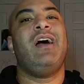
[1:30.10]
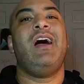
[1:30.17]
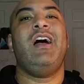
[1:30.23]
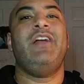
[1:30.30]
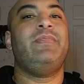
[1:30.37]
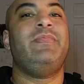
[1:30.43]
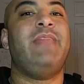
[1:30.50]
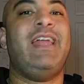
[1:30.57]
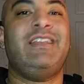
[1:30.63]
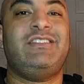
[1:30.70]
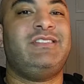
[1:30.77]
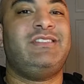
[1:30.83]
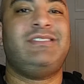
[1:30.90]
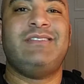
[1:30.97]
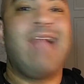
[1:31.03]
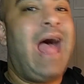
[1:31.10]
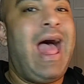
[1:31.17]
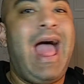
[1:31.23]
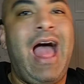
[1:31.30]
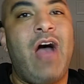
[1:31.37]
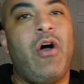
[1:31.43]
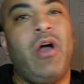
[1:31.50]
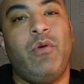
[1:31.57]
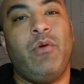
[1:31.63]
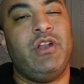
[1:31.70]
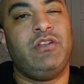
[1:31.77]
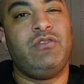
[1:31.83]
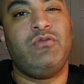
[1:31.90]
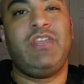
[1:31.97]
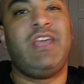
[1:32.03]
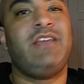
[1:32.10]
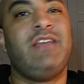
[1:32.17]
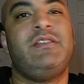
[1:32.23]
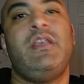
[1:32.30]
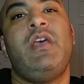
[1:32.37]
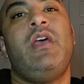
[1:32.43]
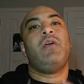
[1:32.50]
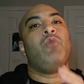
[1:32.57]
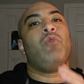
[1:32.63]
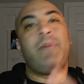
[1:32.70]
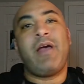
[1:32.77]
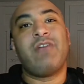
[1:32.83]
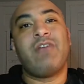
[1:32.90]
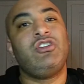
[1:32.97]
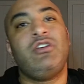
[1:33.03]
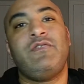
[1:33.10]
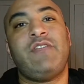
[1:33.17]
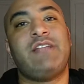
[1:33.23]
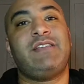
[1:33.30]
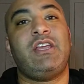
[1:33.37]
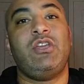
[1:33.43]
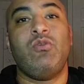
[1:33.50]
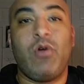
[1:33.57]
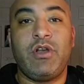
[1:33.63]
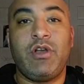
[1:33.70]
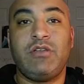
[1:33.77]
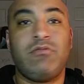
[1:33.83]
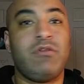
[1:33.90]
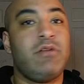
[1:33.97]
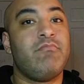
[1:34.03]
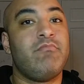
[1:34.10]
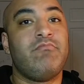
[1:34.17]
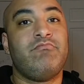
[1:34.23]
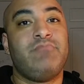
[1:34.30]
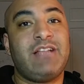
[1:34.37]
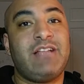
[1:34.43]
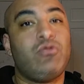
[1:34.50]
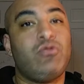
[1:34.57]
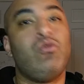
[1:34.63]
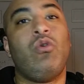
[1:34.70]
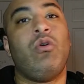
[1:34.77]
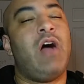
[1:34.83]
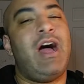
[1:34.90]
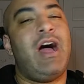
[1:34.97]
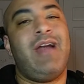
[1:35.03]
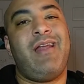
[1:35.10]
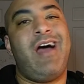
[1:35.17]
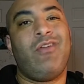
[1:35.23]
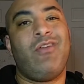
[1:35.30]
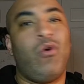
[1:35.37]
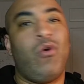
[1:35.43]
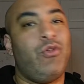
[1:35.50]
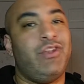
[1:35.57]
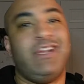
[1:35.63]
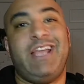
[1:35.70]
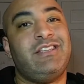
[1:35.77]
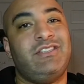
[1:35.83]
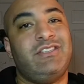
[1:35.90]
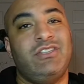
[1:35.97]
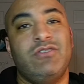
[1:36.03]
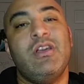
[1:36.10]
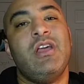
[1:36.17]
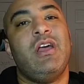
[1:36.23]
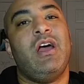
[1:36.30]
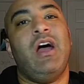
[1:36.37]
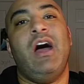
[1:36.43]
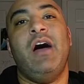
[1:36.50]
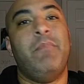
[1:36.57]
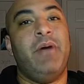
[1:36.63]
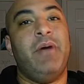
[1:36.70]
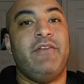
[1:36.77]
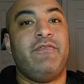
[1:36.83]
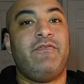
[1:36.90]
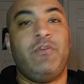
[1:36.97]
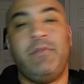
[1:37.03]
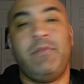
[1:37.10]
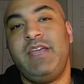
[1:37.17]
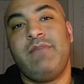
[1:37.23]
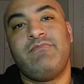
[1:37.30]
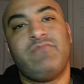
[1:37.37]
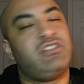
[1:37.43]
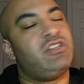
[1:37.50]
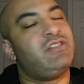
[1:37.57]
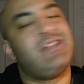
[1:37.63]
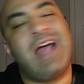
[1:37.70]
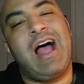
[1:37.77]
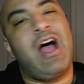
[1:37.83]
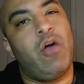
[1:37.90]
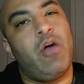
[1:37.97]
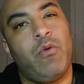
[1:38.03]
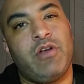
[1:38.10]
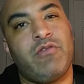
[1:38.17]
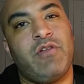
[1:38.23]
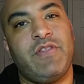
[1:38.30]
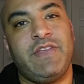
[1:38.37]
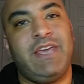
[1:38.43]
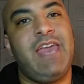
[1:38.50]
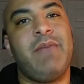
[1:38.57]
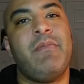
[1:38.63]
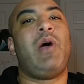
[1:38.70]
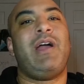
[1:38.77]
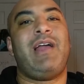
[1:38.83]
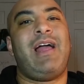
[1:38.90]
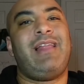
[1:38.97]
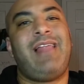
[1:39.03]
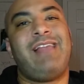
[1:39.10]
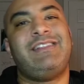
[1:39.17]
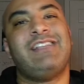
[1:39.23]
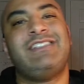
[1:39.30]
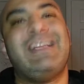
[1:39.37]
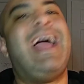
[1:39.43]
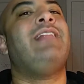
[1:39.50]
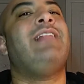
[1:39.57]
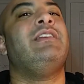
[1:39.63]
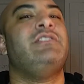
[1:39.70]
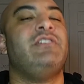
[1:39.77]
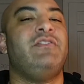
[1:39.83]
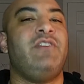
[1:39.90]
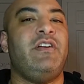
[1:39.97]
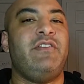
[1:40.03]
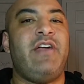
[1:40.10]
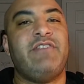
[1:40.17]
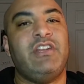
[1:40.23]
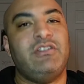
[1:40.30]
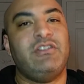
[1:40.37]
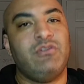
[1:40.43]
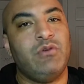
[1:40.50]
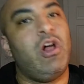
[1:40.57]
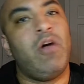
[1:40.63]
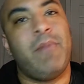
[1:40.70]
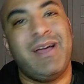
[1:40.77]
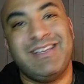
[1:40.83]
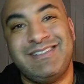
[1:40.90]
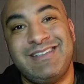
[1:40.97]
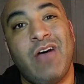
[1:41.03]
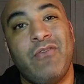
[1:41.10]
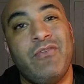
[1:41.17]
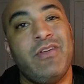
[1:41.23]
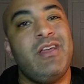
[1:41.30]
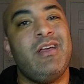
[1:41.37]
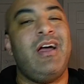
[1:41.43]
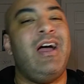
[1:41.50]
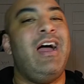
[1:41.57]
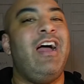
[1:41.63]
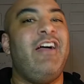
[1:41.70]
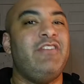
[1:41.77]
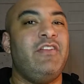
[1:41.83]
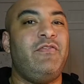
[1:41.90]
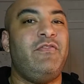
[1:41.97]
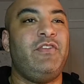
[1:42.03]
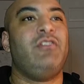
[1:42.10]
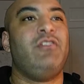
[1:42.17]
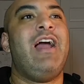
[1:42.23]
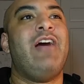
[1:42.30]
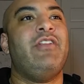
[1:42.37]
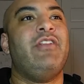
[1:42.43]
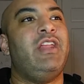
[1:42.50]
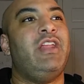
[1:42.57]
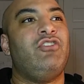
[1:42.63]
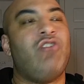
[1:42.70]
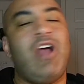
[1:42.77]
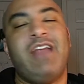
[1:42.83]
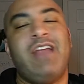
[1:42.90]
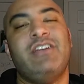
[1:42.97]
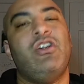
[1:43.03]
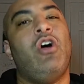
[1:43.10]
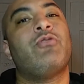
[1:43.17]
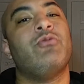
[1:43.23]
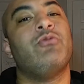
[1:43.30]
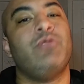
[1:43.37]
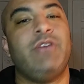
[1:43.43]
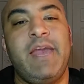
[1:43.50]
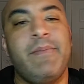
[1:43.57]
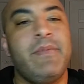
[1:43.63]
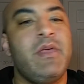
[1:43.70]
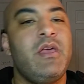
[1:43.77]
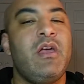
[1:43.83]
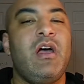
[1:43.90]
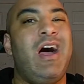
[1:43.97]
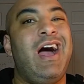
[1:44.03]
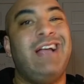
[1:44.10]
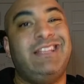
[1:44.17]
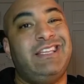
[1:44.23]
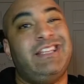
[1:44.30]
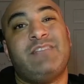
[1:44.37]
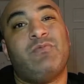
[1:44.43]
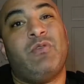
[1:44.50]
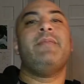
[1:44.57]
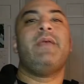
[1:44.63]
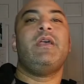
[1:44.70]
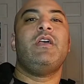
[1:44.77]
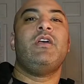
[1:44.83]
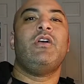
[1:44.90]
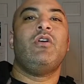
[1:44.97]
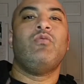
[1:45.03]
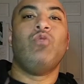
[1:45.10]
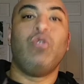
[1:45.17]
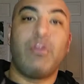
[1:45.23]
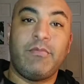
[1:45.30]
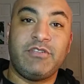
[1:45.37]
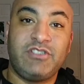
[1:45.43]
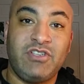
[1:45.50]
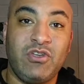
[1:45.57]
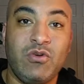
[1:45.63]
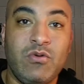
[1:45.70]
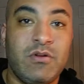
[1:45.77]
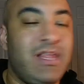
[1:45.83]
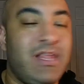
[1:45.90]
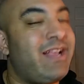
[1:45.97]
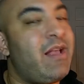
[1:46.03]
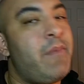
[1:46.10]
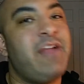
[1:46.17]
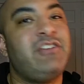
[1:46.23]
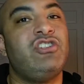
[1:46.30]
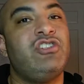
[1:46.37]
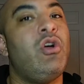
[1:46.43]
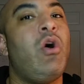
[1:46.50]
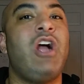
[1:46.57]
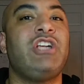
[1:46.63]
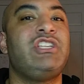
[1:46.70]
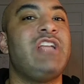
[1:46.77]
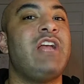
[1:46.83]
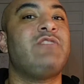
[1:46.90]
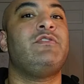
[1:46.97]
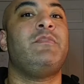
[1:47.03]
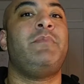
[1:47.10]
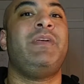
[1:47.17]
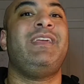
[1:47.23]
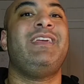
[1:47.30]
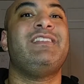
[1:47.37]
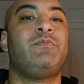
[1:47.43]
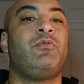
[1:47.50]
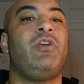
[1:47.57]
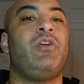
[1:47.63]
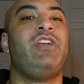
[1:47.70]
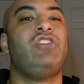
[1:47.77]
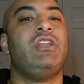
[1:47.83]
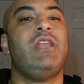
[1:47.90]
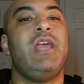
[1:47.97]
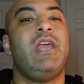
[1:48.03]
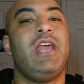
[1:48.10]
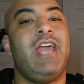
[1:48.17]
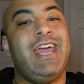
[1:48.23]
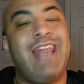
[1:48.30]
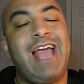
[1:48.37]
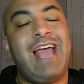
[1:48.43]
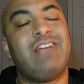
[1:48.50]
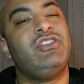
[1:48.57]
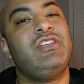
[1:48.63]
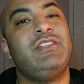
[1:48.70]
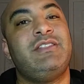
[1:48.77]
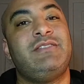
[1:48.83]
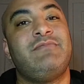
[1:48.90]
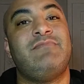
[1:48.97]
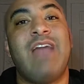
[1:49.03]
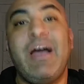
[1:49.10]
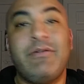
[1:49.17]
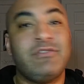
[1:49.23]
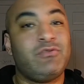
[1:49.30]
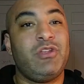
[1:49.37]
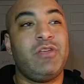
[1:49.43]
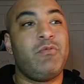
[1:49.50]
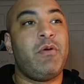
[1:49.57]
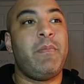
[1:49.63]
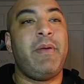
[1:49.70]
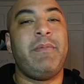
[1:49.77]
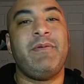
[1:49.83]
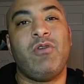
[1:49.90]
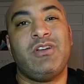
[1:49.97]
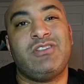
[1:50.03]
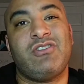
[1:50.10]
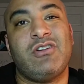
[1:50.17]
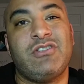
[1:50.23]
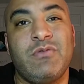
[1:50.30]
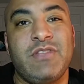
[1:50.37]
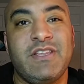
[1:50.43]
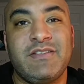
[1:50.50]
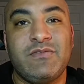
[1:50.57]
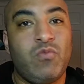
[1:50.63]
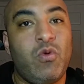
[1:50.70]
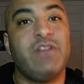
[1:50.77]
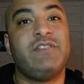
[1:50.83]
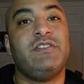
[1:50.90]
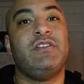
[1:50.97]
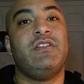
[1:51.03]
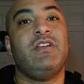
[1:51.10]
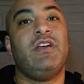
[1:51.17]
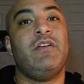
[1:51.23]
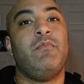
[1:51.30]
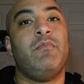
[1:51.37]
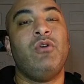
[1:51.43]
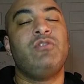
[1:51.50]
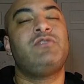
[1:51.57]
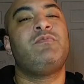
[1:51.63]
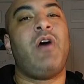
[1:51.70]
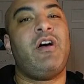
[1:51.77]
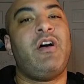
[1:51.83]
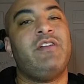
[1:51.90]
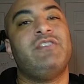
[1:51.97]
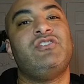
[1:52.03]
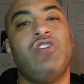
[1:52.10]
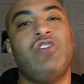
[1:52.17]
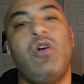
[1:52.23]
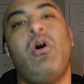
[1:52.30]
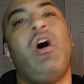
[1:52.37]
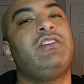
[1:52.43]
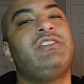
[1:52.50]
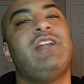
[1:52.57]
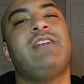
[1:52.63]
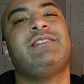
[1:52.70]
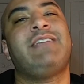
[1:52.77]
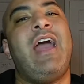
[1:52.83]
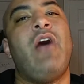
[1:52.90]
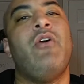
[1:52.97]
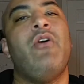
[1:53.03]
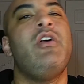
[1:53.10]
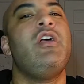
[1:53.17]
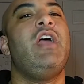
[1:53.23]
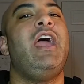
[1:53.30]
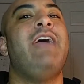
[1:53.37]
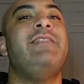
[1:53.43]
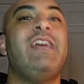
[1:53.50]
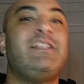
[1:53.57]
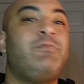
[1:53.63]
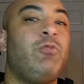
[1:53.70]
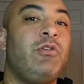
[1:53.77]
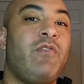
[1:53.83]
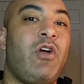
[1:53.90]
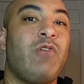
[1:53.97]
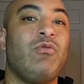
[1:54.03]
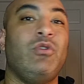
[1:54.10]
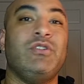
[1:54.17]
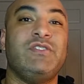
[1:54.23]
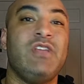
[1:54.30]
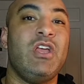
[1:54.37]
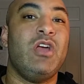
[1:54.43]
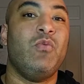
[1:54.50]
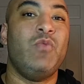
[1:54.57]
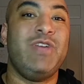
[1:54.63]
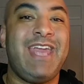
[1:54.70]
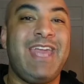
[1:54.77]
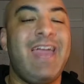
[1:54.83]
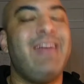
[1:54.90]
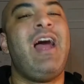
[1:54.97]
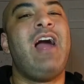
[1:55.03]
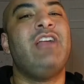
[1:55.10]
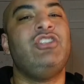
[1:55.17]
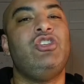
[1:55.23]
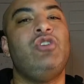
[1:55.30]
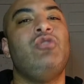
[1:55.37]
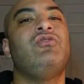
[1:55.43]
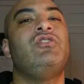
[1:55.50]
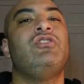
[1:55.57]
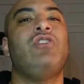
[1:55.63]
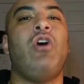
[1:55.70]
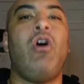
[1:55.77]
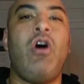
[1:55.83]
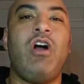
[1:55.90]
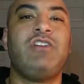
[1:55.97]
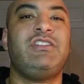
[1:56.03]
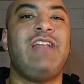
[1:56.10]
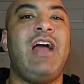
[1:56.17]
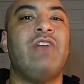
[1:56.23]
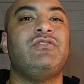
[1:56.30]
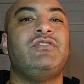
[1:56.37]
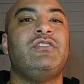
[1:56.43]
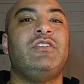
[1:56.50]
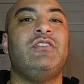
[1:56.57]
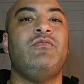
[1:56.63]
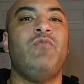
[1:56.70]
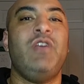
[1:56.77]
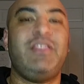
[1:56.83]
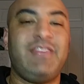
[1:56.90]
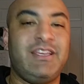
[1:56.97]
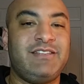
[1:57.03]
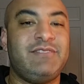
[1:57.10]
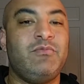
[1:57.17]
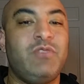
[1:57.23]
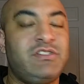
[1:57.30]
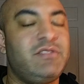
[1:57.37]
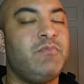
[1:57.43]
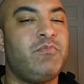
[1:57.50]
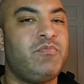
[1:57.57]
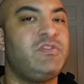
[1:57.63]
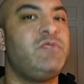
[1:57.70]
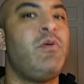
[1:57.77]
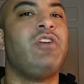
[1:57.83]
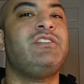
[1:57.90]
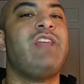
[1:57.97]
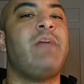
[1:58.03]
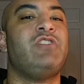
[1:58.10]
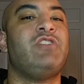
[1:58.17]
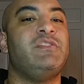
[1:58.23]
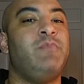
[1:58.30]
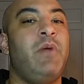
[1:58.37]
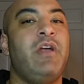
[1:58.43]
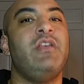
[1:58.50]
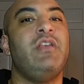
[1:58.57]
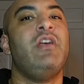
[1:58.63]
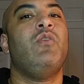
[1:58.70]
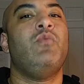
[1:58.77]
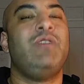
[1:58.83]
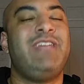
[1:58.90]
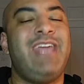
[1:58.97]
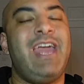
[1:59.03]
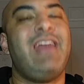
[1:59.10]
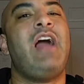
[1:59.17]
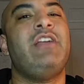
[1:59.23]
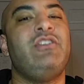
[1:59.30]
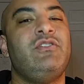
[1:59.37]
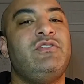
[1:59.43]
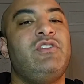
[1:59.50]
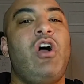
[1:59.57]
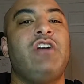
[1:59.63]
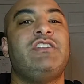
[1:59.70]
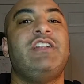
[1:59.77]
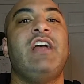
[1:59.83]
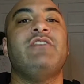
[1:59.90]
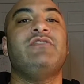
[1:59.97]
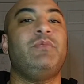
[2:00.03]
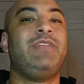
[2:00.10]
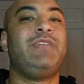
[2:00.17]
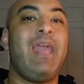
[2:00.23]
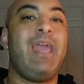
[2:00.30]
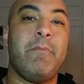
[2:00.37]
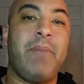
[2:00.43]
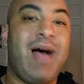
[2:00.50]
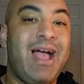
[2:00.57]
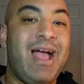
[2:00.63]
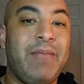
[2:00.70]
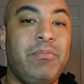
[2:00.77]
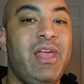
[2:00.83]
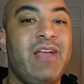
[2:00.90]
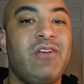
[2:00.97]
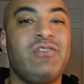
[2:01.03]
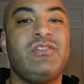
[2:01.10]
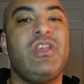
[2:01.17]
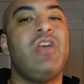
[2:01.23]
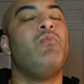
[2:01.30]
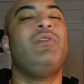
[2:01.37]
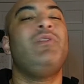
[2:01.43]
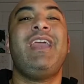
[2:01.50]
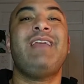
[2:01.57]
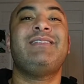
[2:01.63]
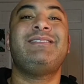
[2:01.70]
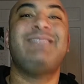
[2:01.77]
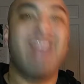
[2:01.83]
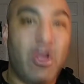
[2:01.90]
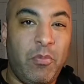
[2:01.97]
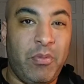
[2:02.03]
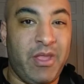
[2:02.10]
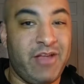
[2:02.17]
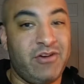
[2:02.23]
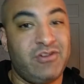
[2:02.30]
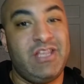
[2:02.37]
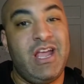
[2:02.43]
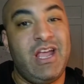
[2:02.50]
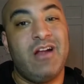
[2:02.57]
That is just not how I want to do things. More power to you if that's how you want to do it. That's cool. I don't hold it against you. But for me, that's just not how I want to run the game. I like the challenge of having to do it all myself, having to figure it out and grind it all through the game. I think that's more fun. Rule number two, like I mentioned, no auction house was a big inspiration. And actually, that was really what made me want to start doing this, was Mosballin's no auction house account. And that's one of our rules. We cannot use the auction house with some small exceptions, but we cannot use the auction house. So we can't buy players. We can't sell players there.